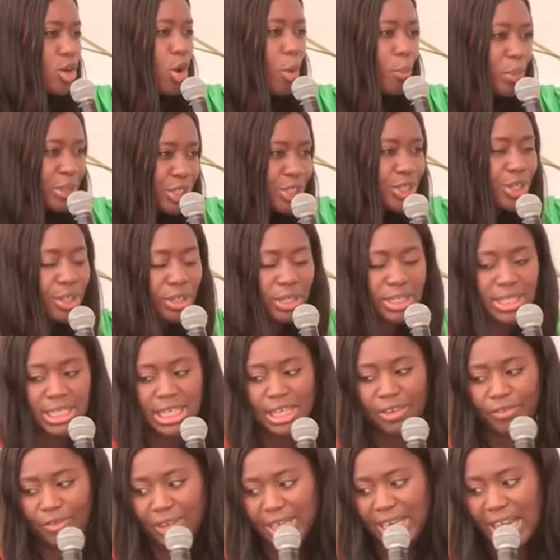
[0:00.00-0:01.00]
an
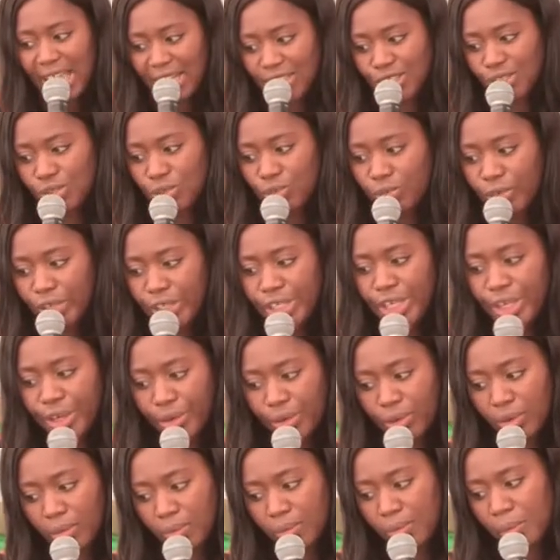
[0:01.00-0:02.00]
opportunity for national
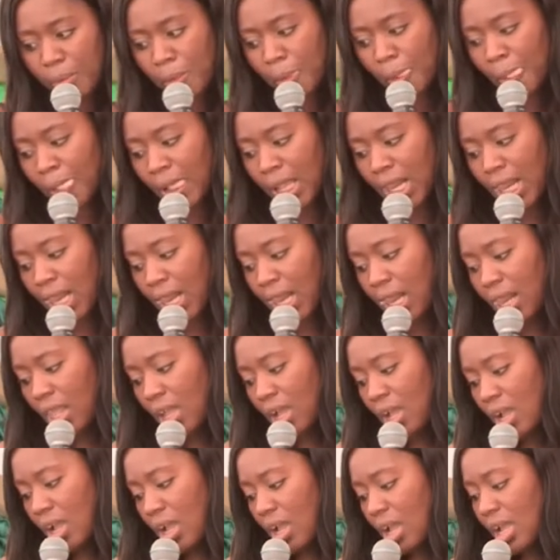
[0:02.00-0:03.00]
renewal.
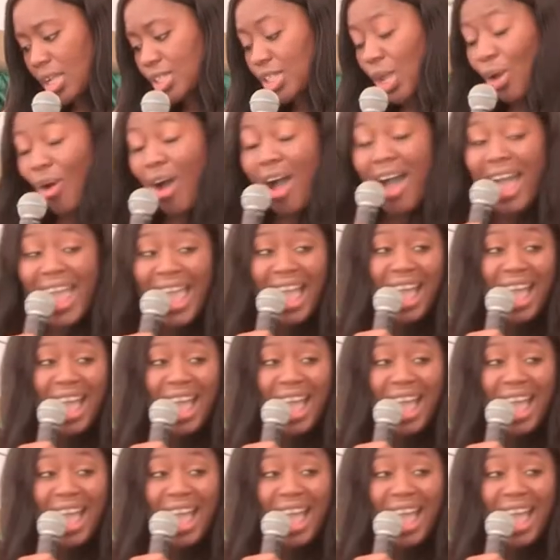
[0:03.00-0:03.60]
So I